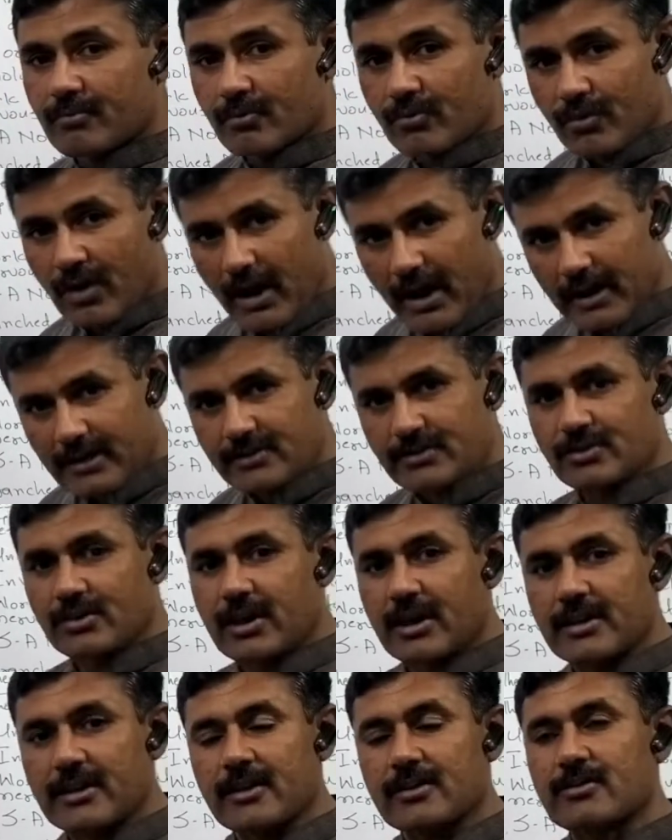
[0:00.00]
work
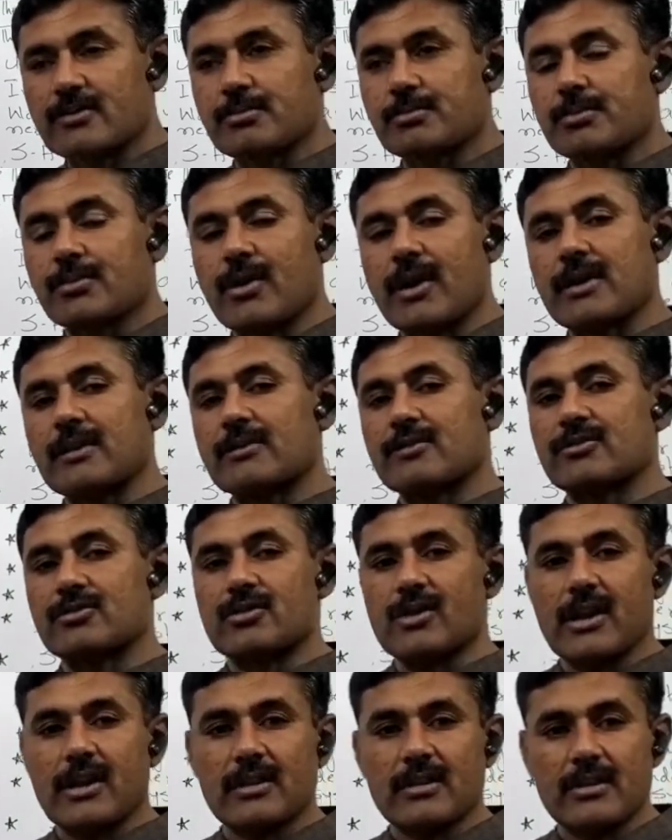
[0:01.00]
together to provide a
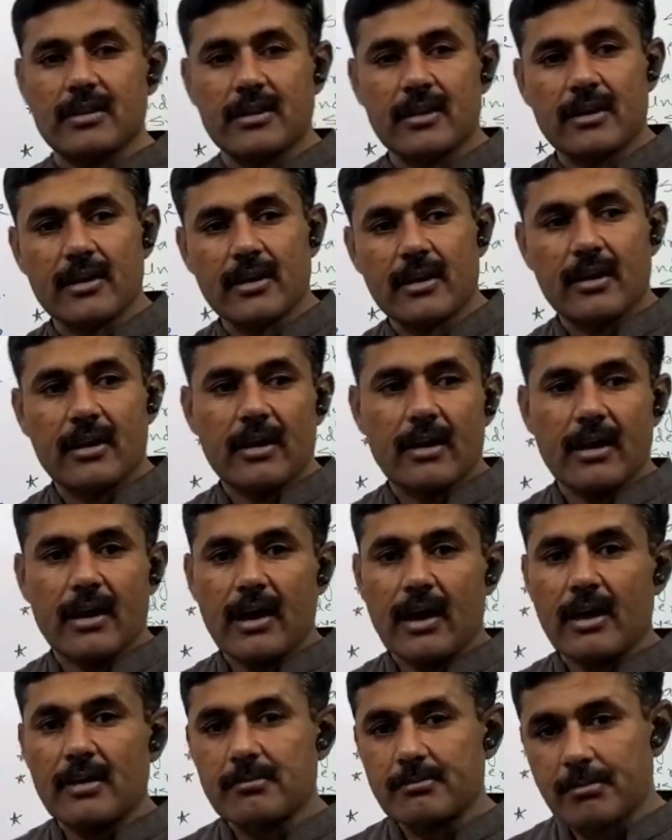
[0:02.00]
strength
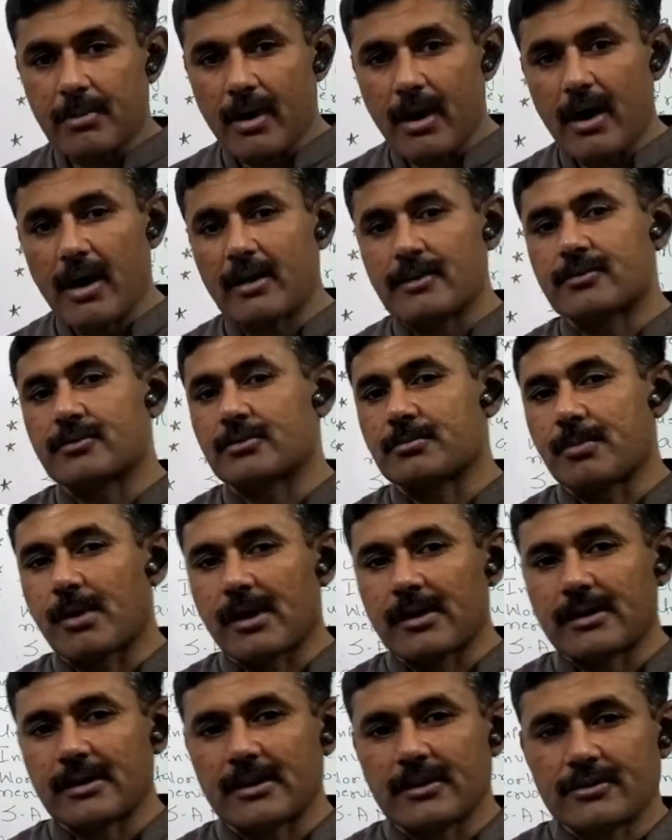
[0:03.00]
and power to
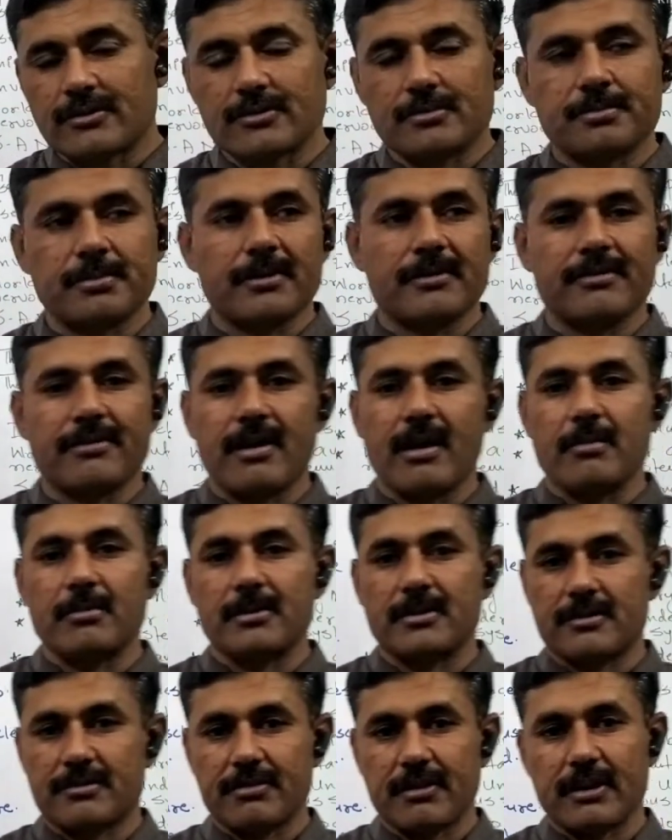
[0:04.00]
body to perform
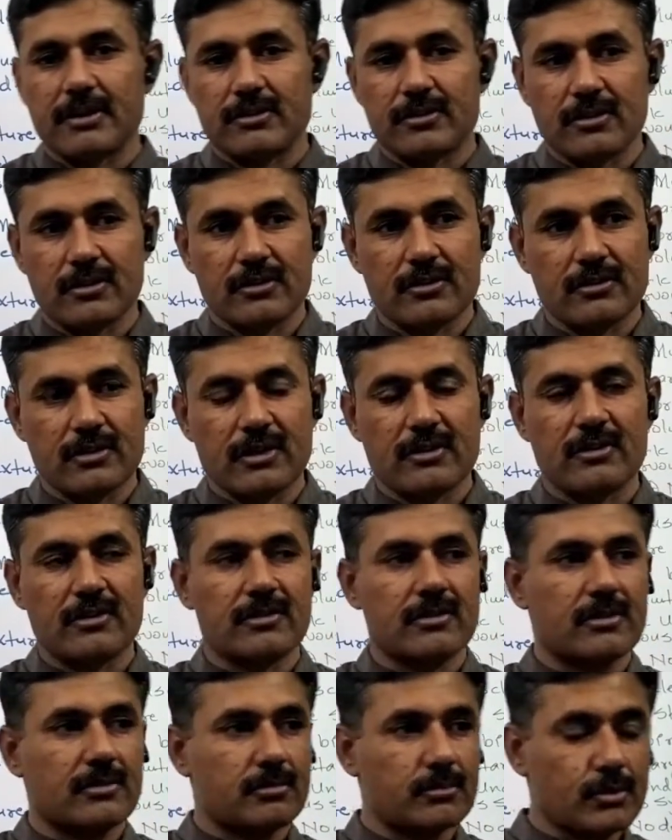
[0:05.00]
its functions such
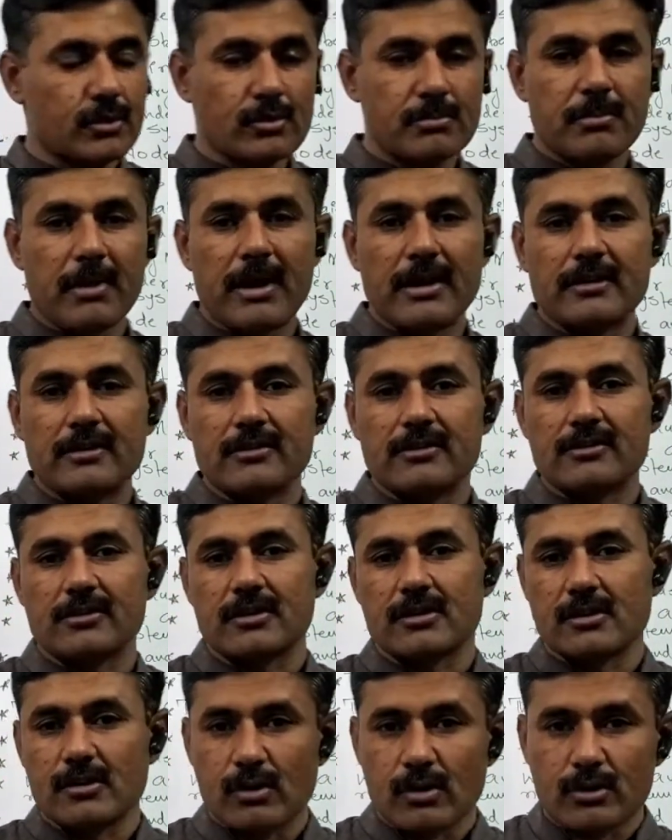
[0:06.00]
as movements
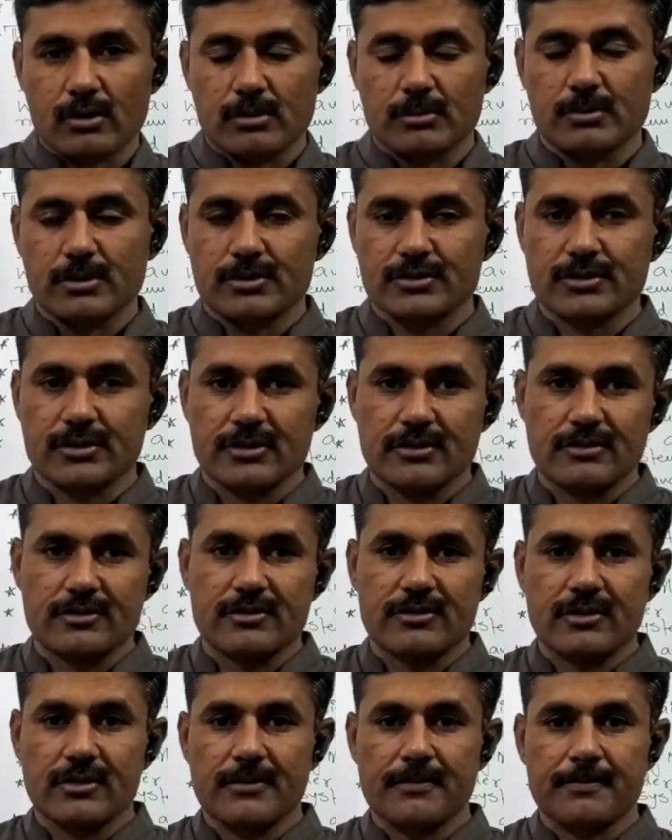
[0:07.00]
and
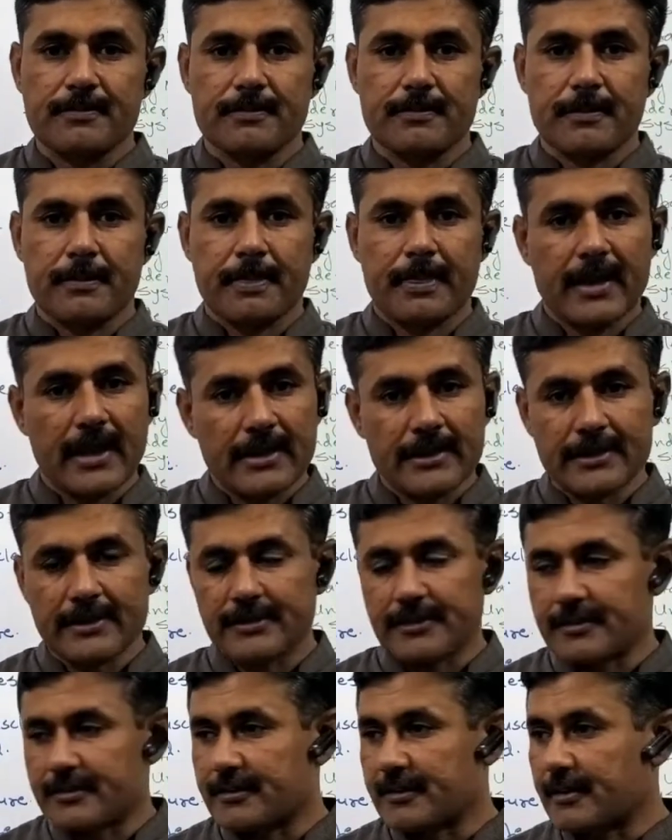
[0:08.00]
locomotions and
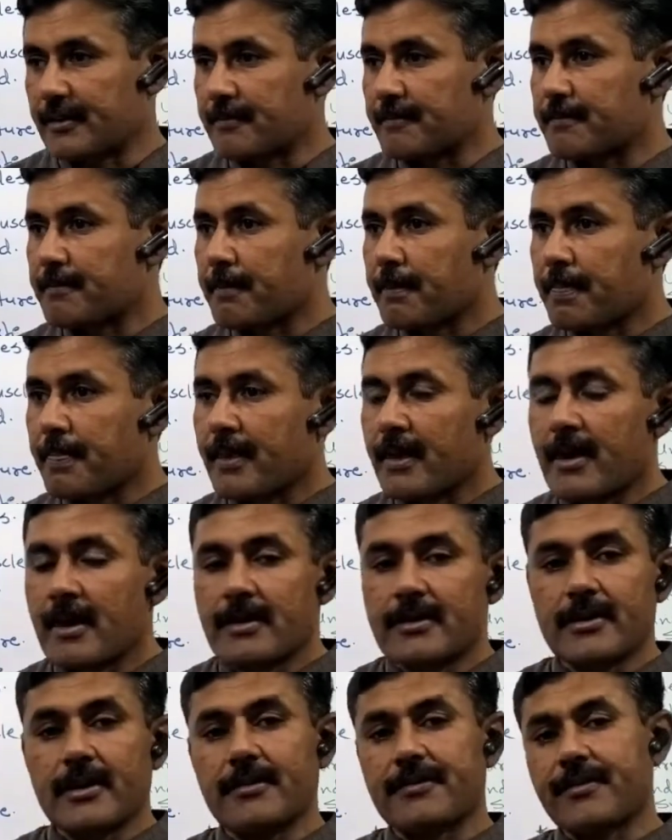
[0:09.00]
etc.
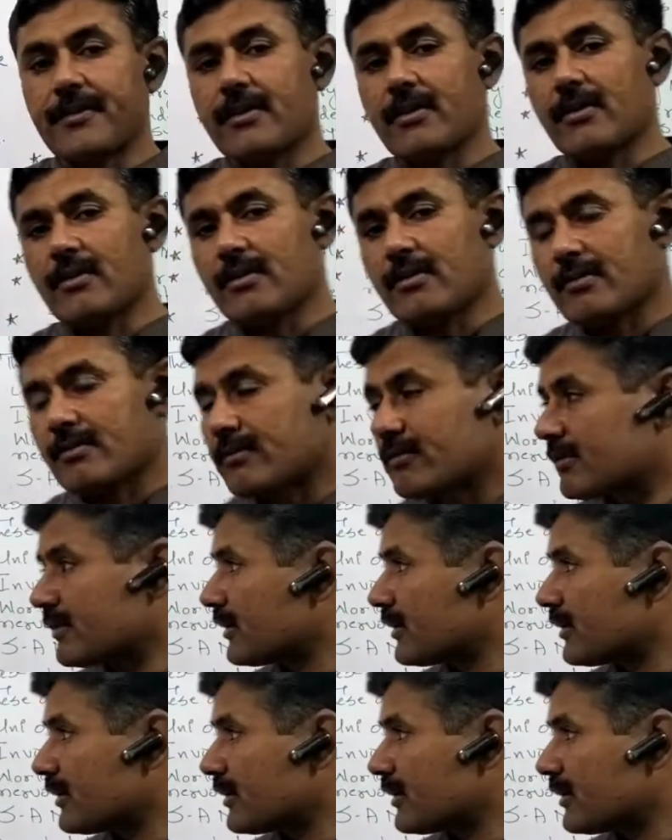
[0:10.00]
Therefore,